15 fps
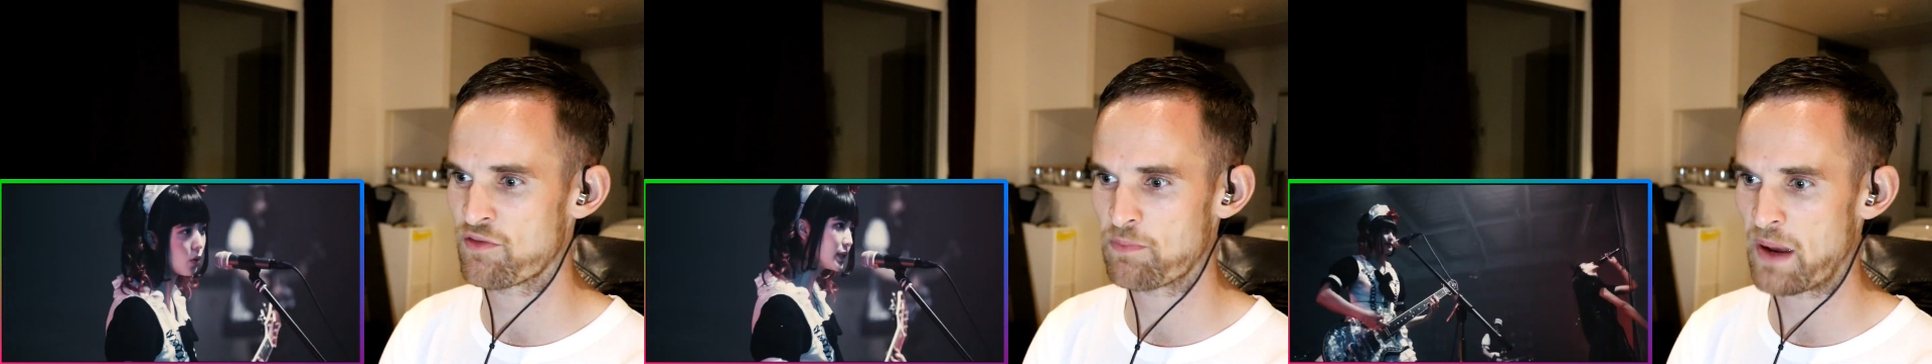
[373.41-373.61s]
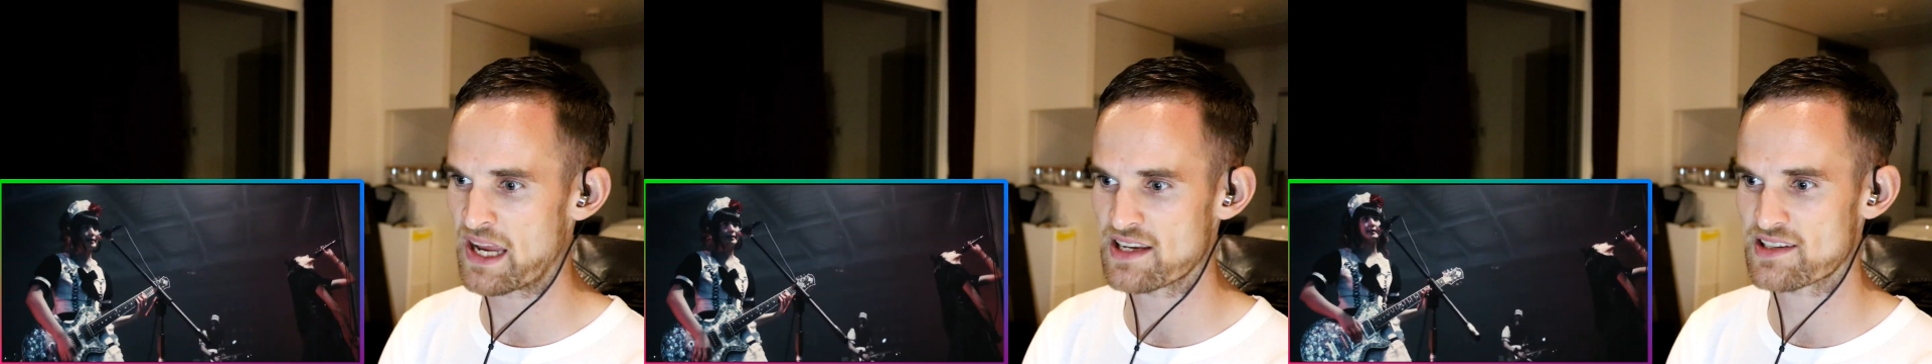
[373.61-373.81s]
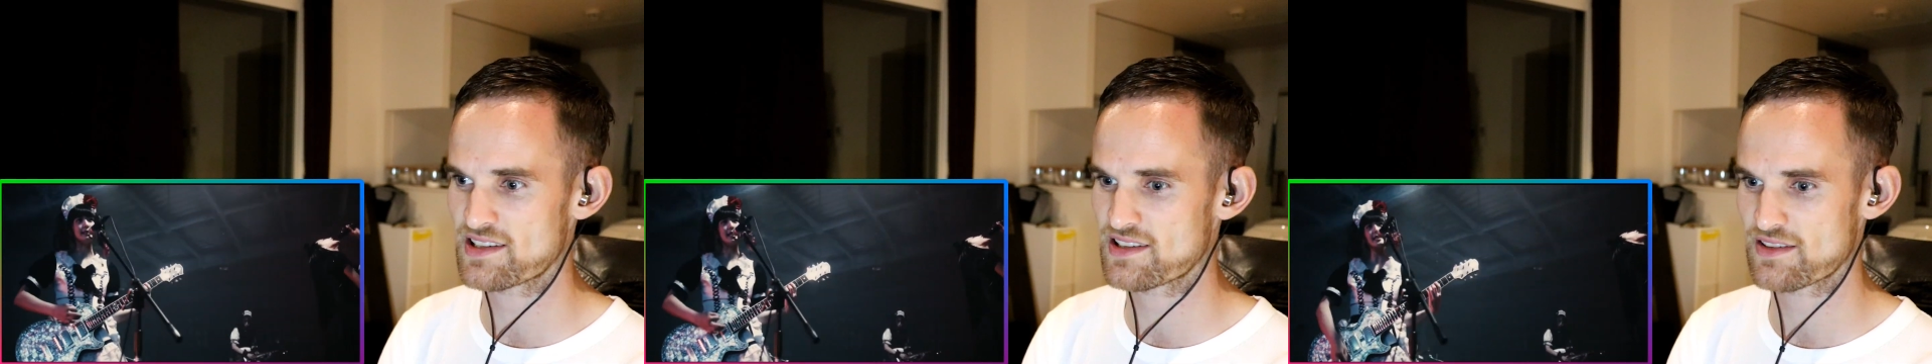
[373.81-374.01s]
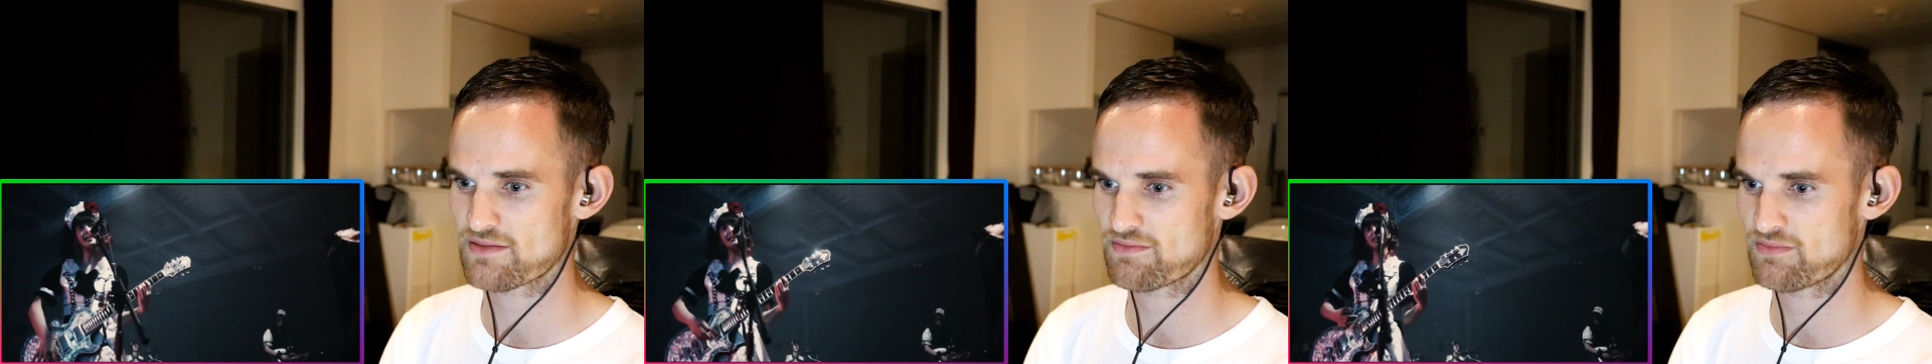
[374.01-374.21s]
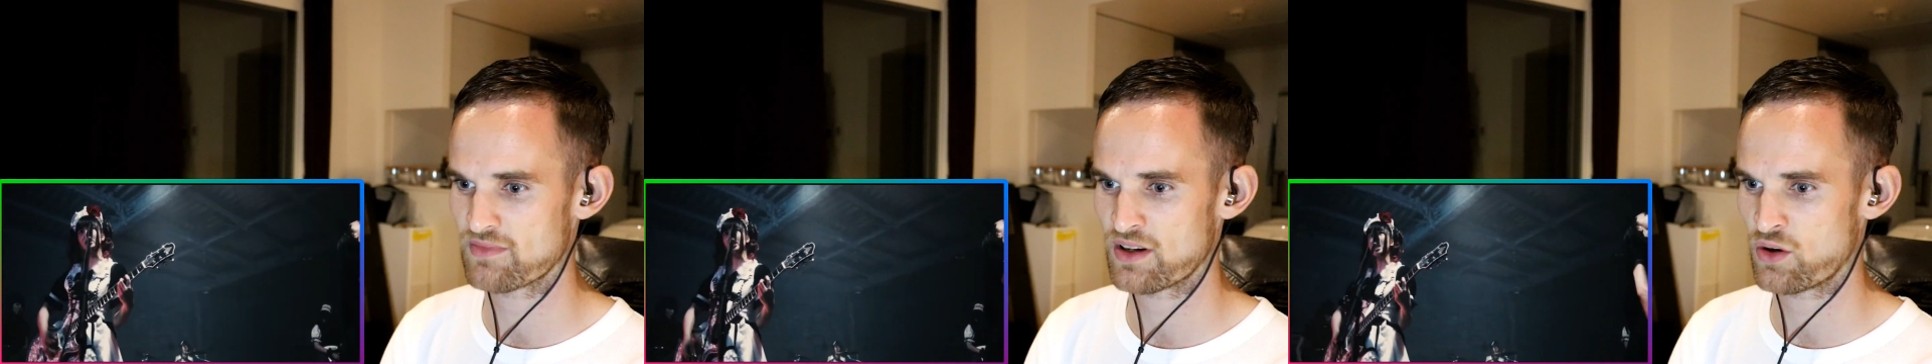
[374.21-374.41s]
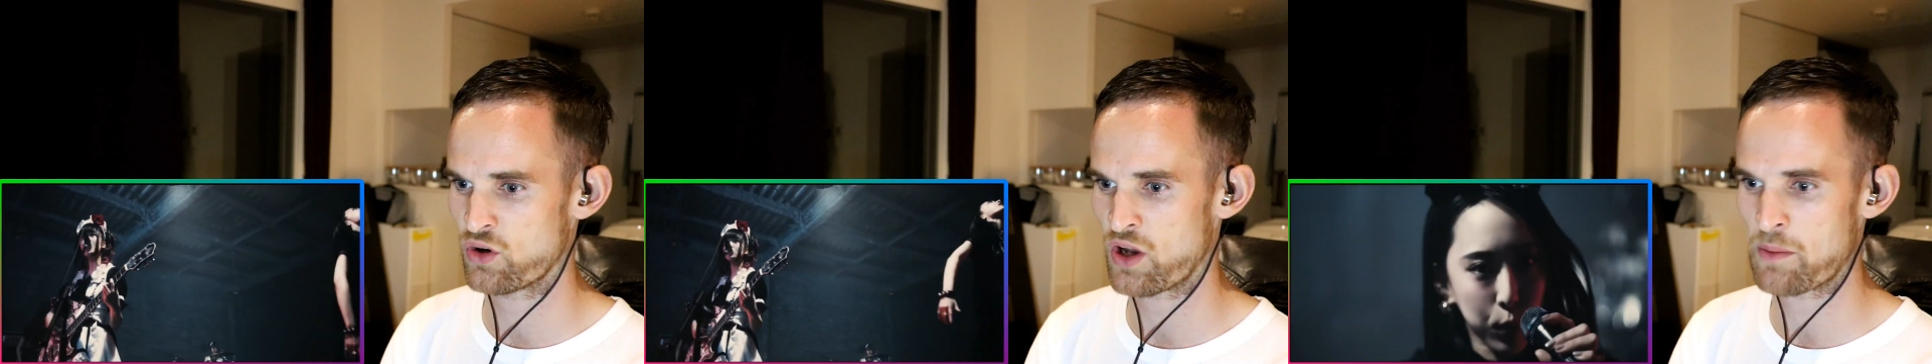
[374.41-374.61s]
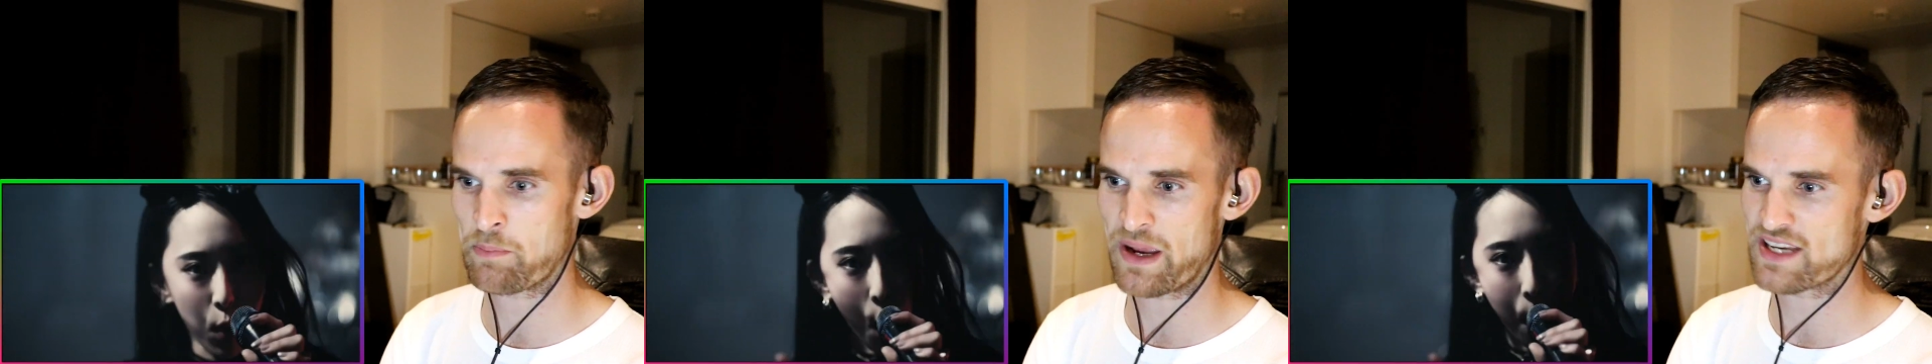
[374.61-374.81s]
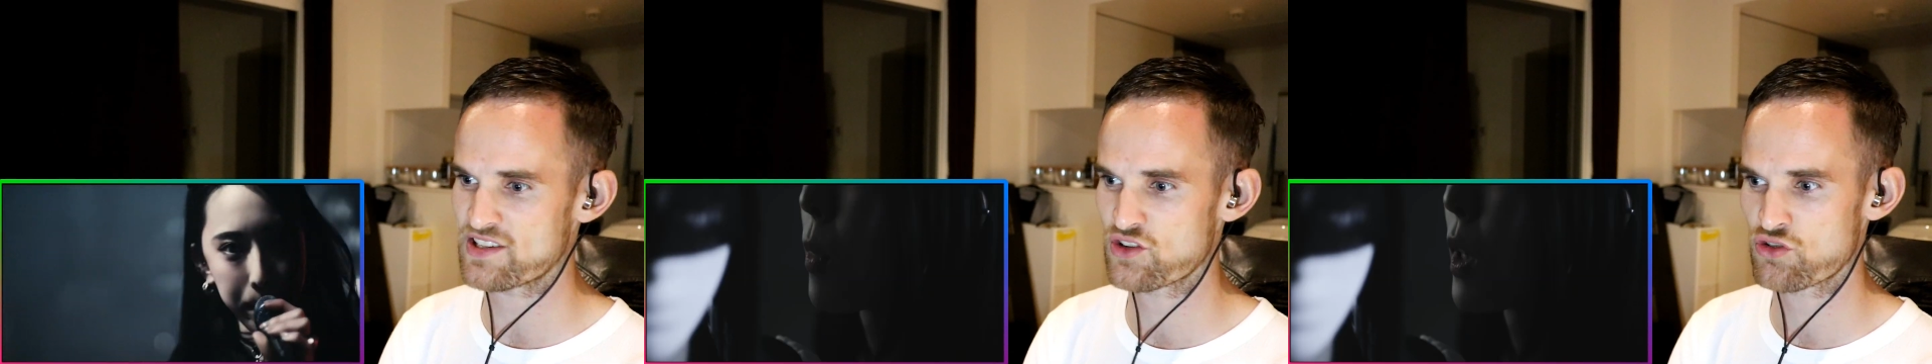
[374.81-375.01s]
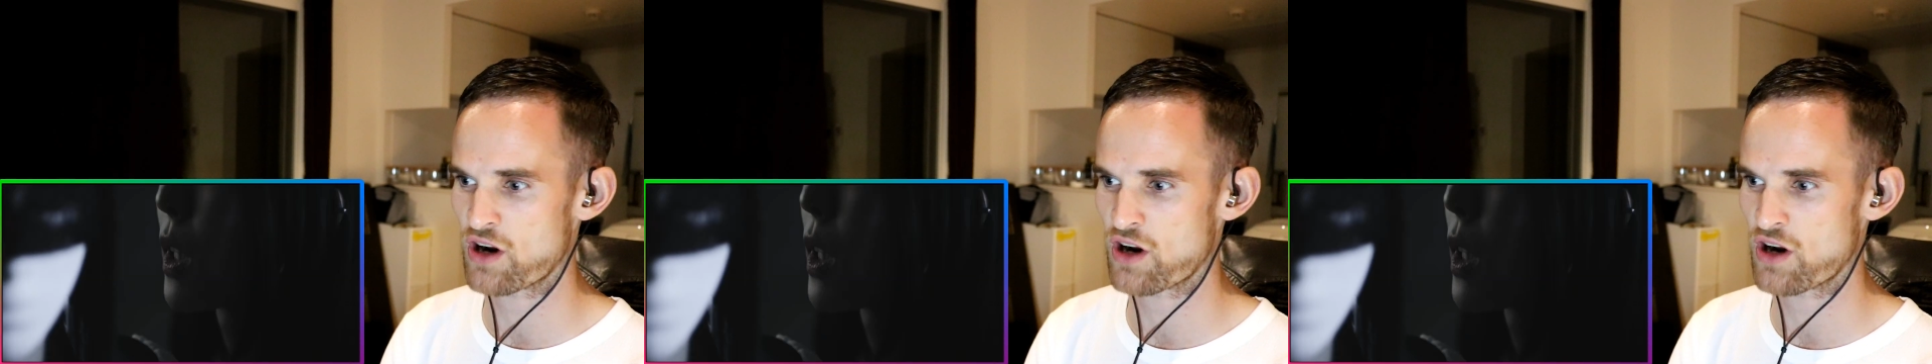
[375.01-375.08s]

of bass or like bass and